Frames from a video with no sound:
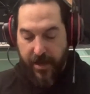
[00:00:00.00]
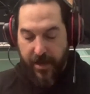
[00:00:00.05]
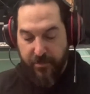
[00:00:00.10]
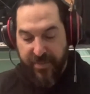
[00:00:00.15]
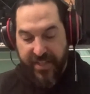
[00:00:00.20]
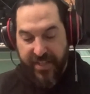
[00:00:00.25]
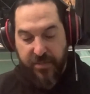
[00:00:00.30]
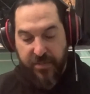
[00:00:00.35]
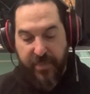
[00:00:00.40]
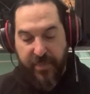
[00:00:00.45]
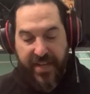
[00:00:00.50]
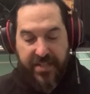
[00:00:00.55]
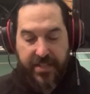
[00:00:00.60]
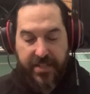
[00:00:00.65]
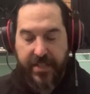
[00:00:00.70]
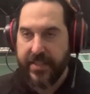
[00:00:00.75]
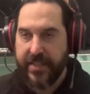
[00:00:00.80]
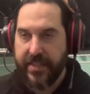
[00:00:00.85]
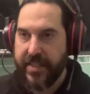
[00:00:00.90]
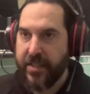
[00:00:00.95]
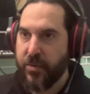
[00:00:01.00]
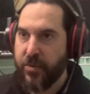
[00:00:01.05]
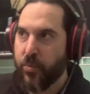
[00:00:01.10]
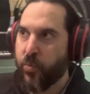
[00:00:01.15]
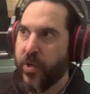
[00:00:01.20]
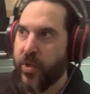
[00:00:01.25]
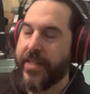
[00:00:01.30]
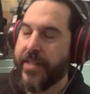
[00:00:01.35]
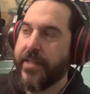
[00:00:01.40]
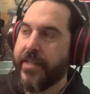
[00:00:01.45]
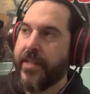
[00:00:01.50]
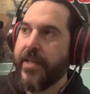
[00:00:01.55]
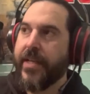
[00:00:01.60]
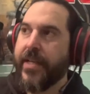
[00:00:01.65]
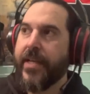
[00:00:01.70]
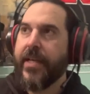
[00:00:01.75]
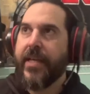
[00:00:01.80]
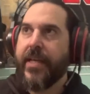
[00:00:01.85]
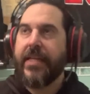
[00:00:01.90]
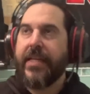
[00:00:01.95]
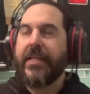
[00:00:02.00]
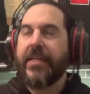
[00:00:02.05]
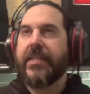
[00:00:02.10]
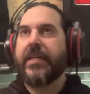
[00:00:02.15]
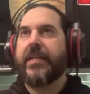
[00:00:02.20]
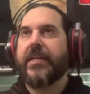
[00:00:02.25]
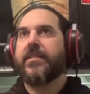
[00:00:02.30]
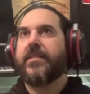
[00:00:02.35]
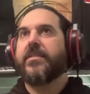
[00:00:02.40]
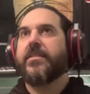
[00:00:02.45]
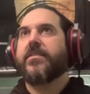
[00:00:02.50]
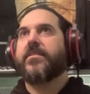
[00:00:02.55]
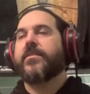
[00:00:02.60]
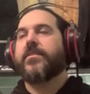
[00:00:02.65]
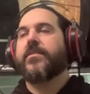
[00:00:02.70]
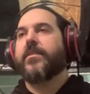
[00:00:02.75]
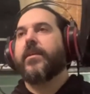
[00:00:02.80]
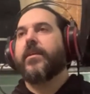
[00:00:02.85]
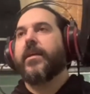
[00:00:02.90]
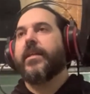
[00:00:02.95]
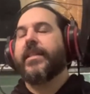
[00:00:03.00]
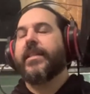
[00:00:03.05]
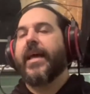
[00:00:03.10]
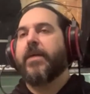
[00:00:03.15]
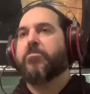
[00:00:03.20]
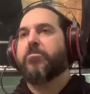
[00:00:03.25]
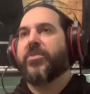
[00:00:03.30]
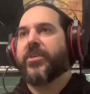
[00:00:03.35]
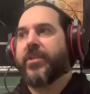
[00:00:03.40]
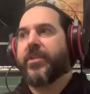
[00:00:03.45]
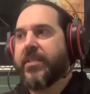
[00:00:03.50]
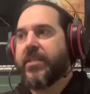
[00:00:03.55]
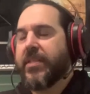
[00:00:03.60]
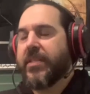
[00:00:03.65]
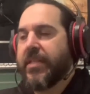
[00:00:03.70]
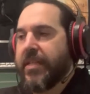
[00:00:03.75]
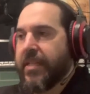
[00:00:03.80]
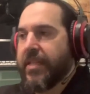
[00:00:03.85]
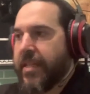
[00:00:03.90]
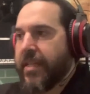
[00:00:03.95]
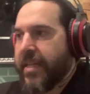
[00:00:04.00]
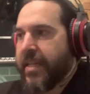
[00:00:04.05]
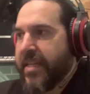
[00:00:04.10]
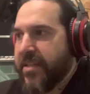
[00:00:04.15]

because basically what he does in that book is he